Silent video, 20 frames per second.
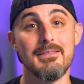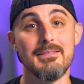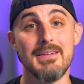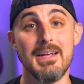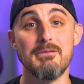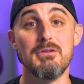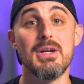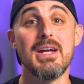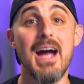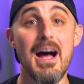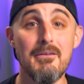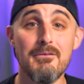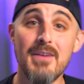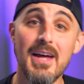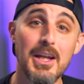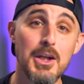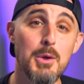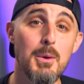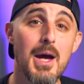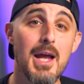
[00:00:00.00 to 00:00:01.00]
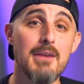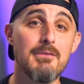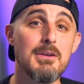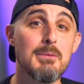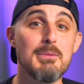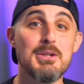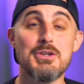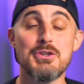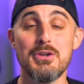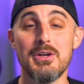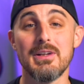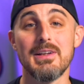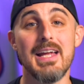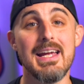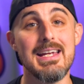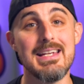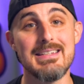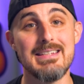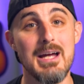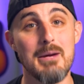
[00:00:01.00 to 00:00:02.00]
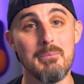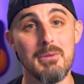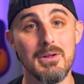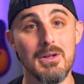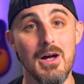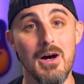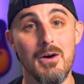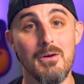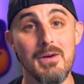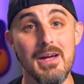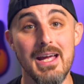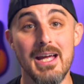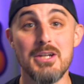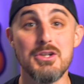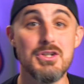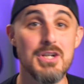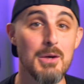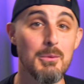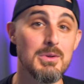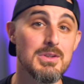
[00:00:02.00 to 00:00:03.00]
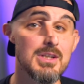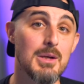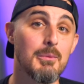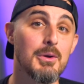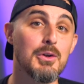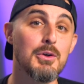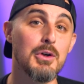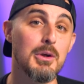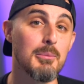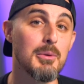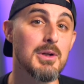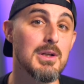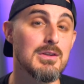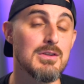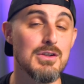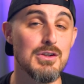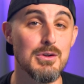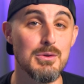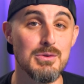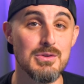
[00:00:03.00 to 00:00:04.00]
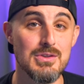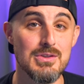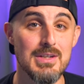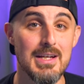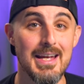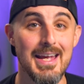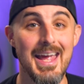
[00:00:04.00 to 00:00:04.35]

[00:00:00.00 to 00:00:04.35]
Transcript: If you got value out of it, be sure to like it down below and share with someone who could put it to use.